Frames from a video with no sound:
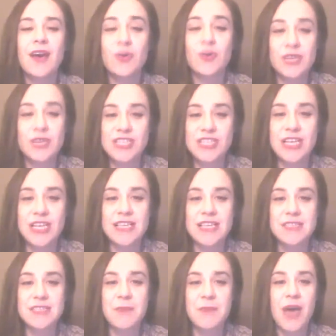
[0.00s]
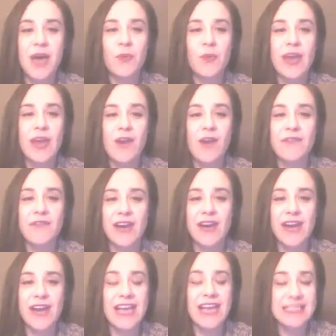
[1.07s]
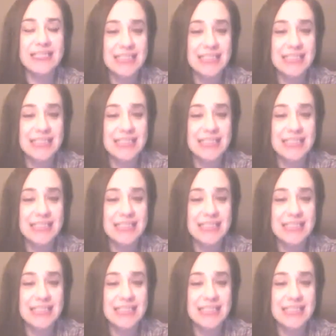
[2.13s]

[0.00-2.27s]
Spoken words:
Christians, but we are very